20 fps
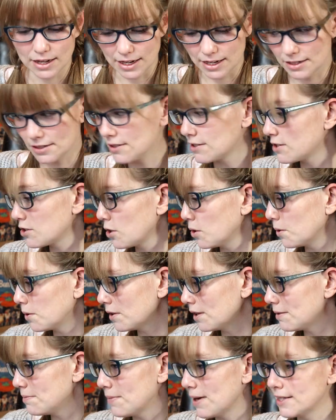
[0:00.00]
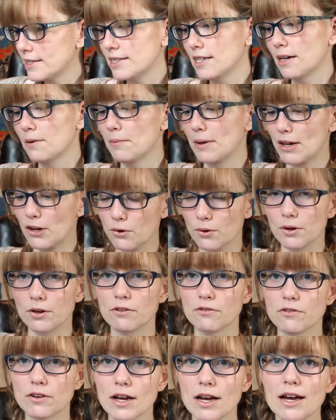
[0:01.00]
and totally messing up my
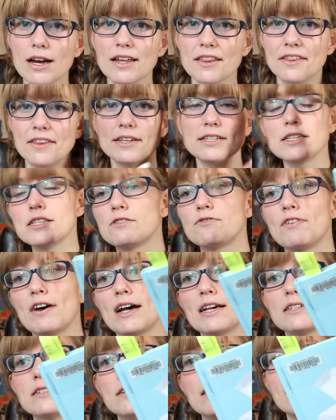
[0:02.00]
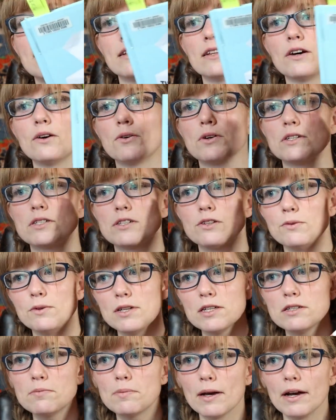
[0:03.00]
groove. This is fascinating though, because
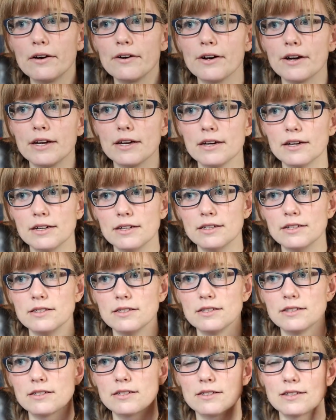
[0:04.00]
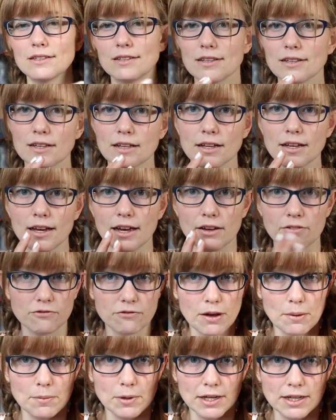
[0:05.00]
Louise Perry is a
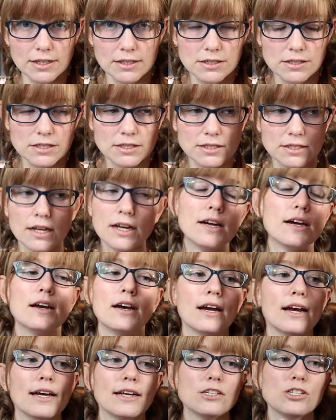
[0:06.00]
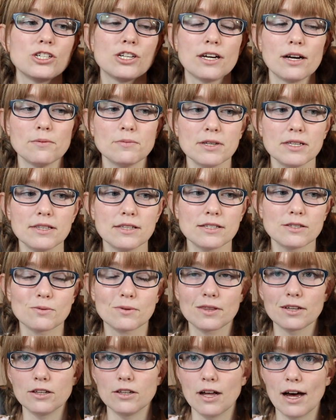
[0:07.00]
feminist, and she comes at this
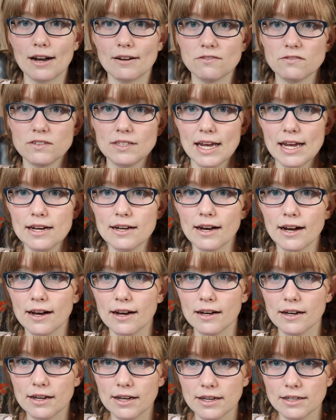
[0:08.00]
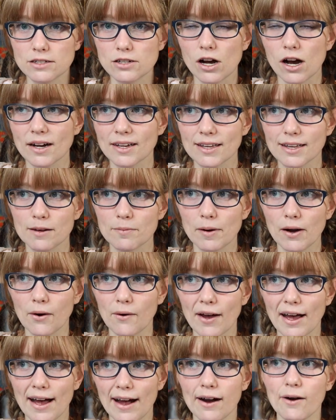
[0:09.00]
with a lot of data talking
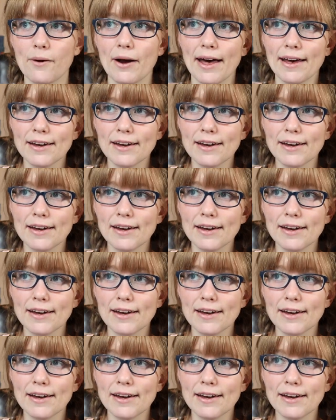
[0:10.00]
about how